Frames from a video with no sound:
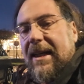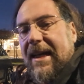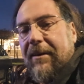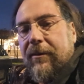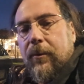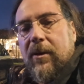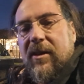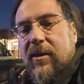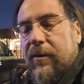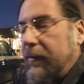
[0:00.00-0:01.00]
then
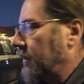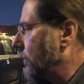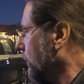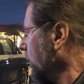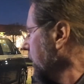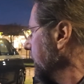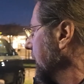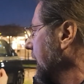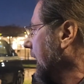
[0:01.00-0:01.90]
afterwards it's fully warm.